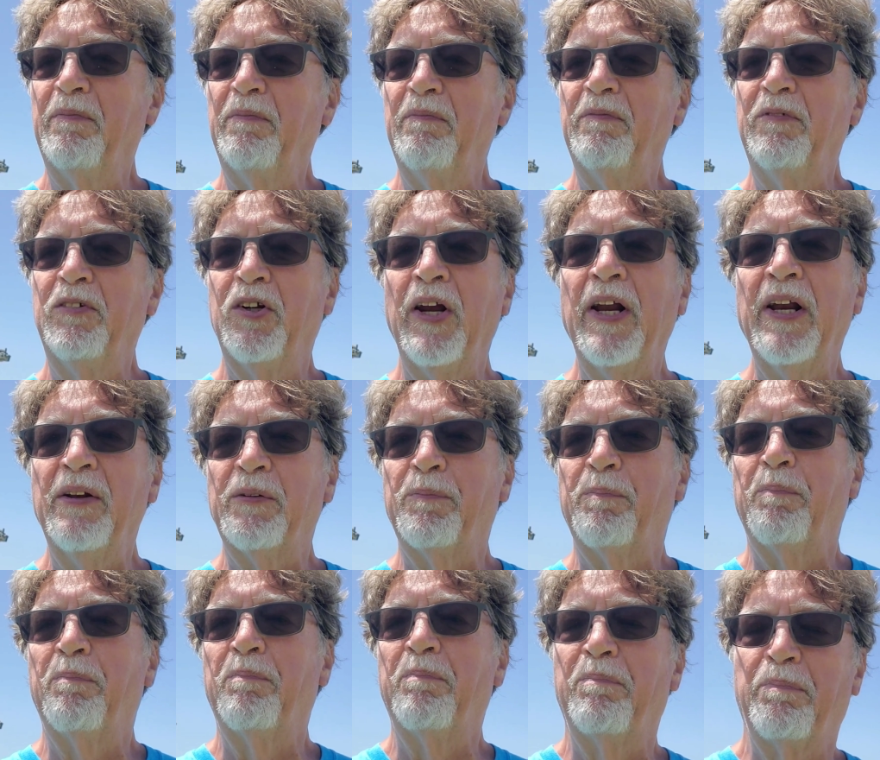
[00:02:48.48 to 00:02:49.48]
gene
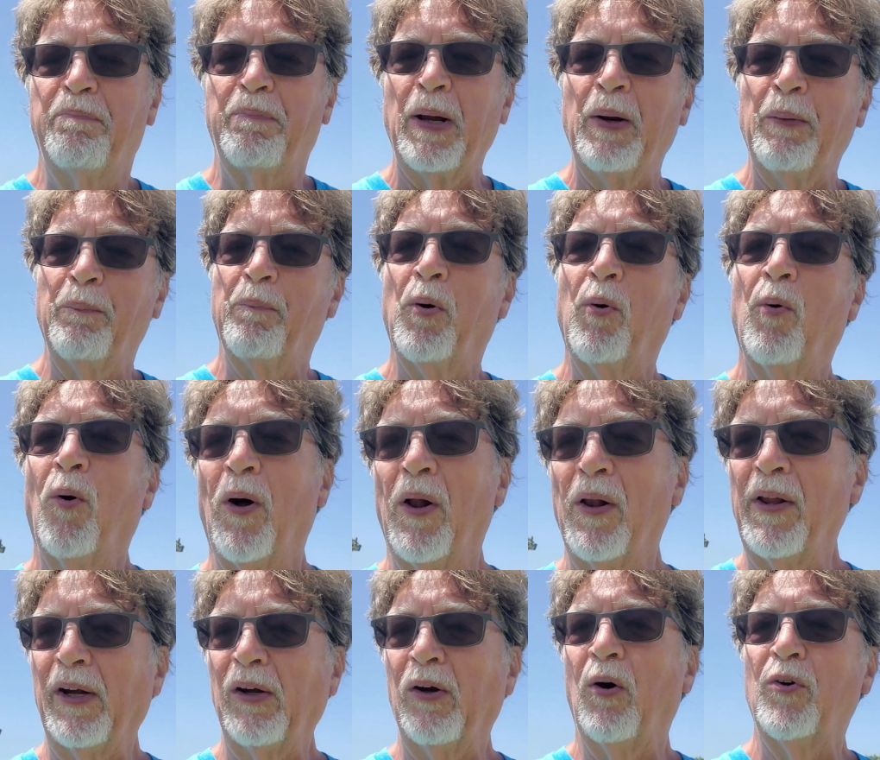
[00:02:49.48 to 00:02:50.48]
pool
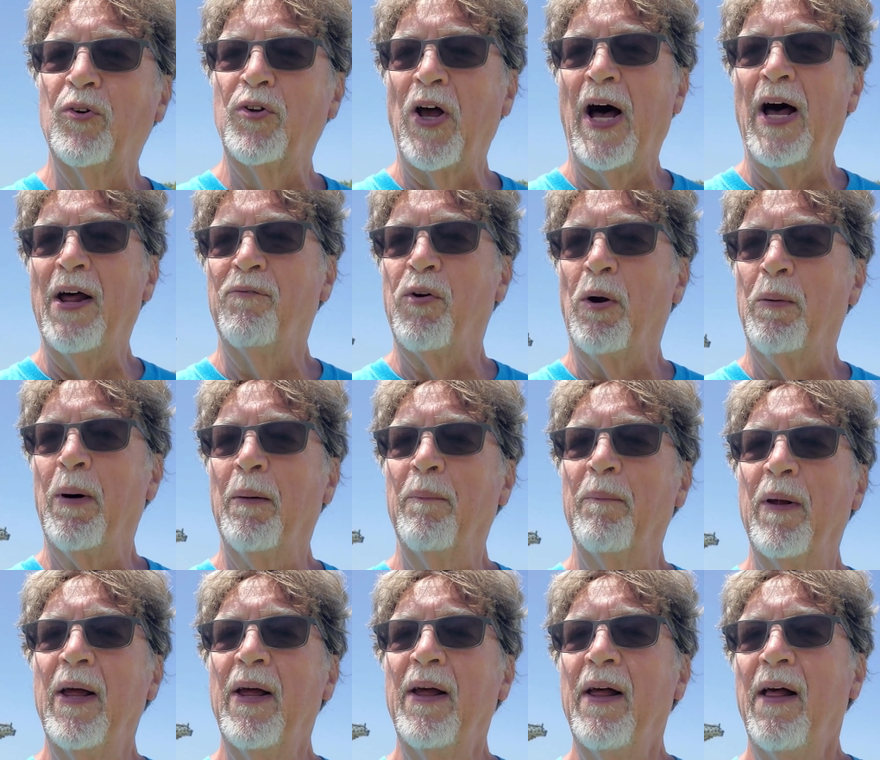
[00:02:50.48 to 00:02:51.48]
that goes on from them.
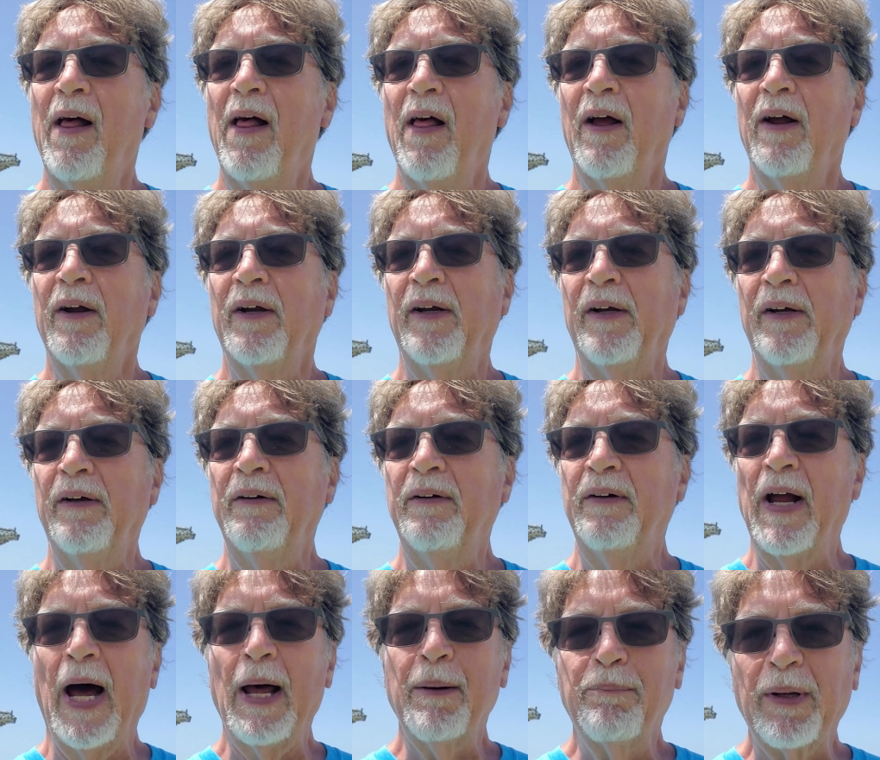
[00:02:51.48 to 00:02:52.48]

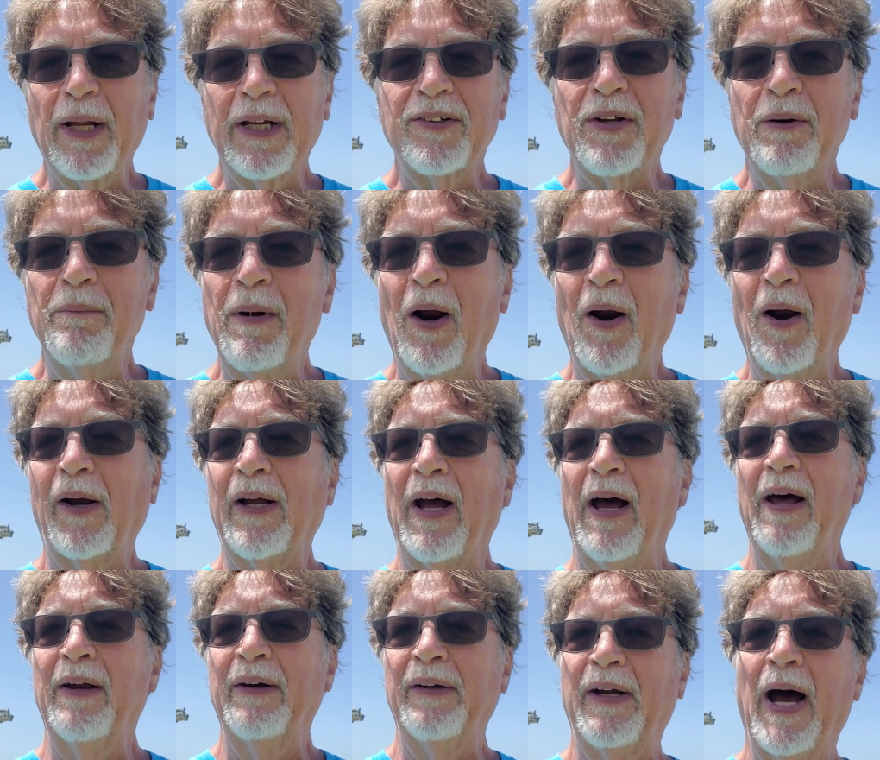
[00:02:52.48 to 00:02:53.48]
God bless
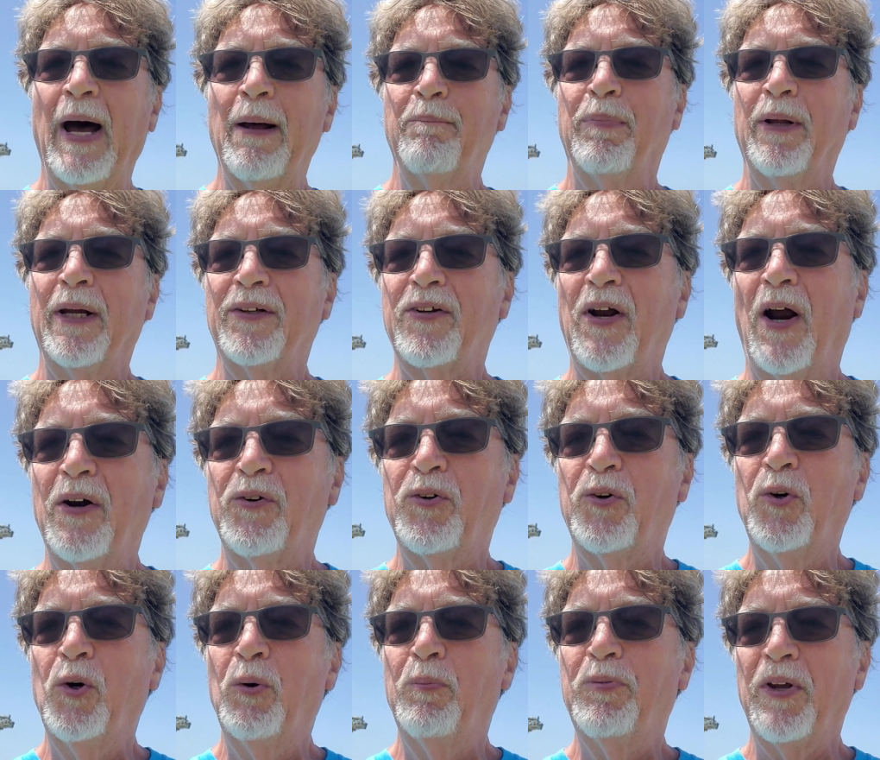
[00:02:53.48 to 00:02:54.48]
America and God bless our
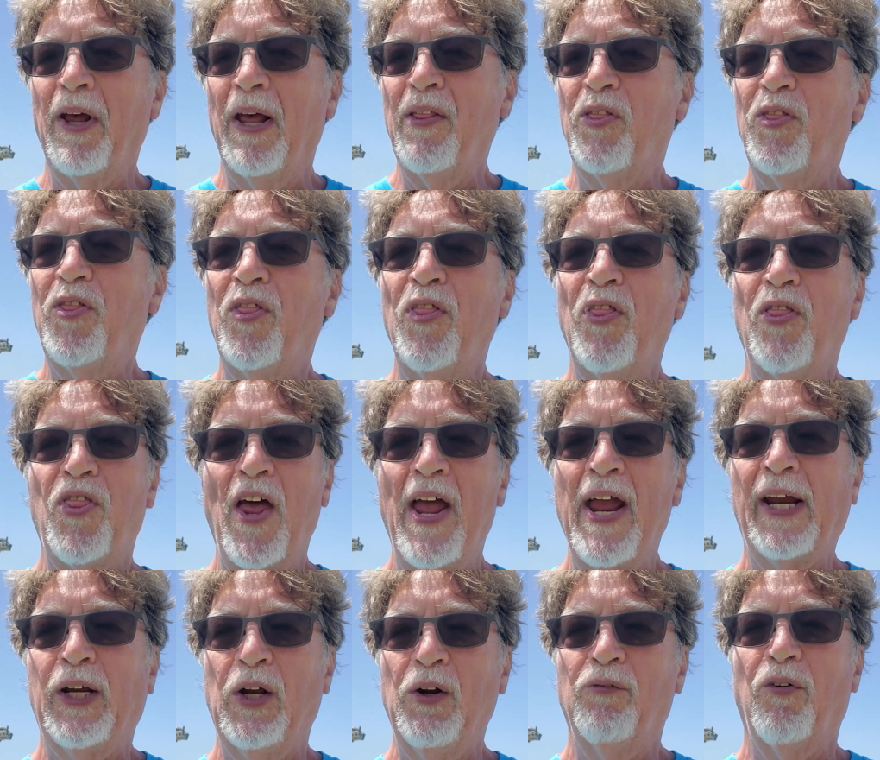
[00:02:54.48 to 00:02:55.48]
troops, and
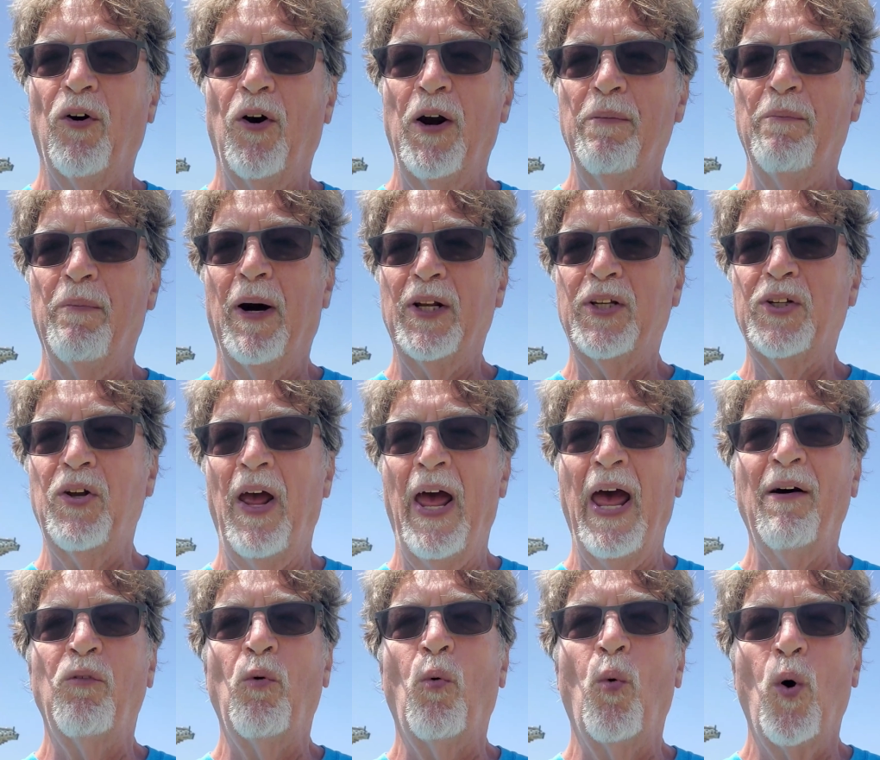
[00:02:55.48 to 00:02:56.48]
thank you very much.
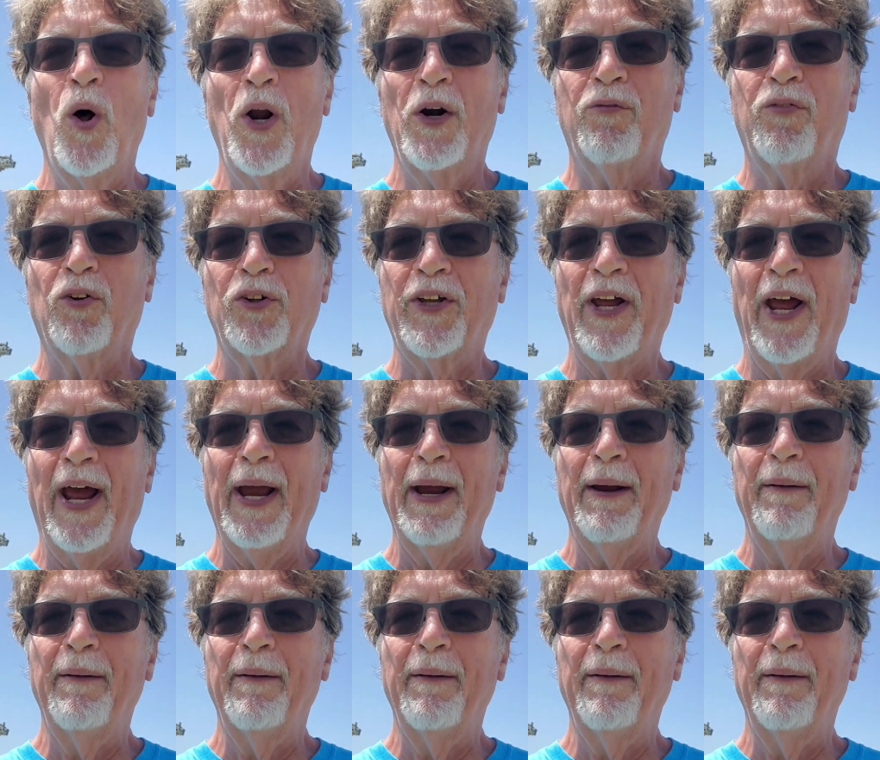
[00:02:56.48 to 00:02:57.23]
Have a wonderful day.